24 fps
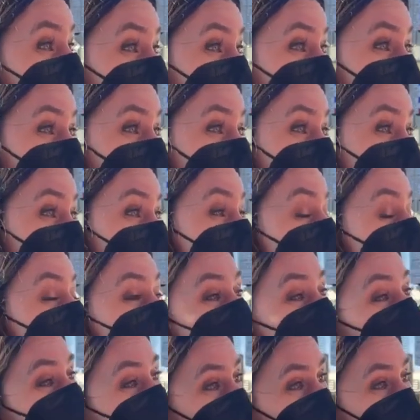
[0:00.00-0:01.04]
shooter of being
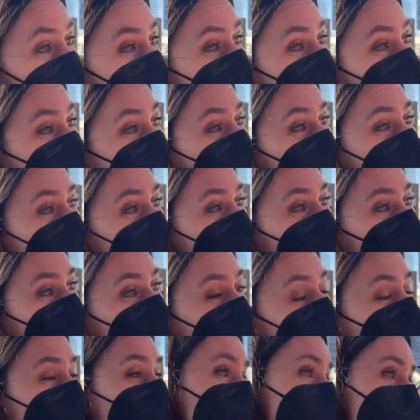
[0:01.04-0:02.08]
trans.
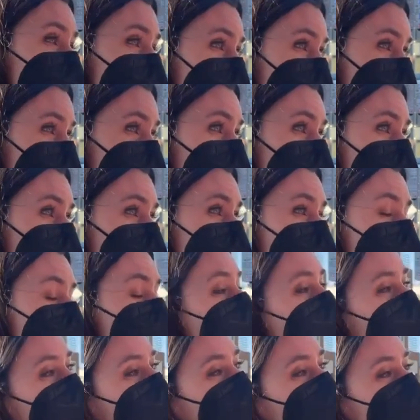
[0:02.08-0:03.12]
Obviously, that's been
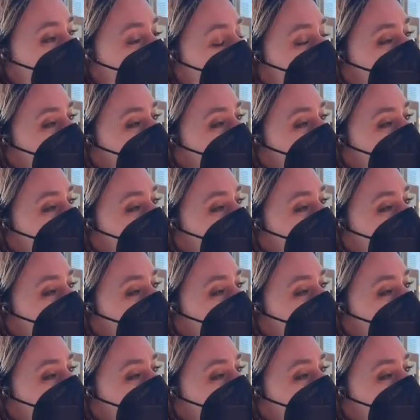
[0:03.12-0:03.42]
debunked.